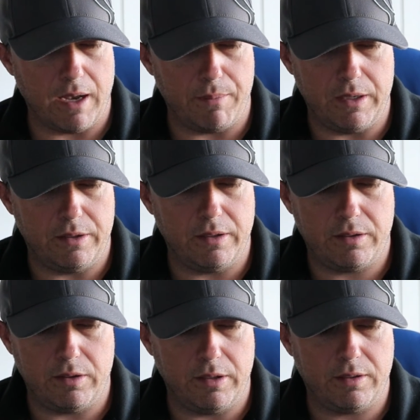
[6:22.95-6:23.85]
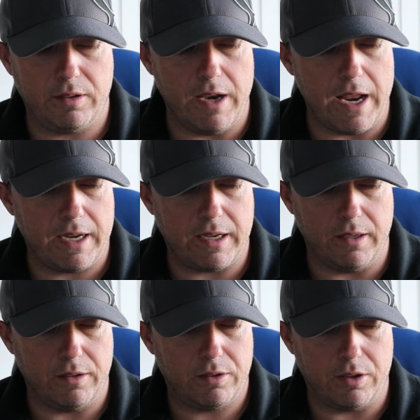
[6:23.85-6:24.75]
I mean, this, this snake
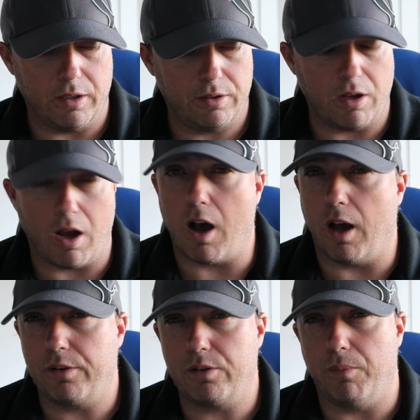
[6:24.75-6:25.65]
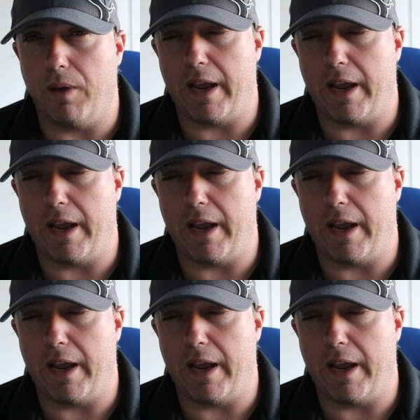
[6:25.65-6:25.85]
is just awesome.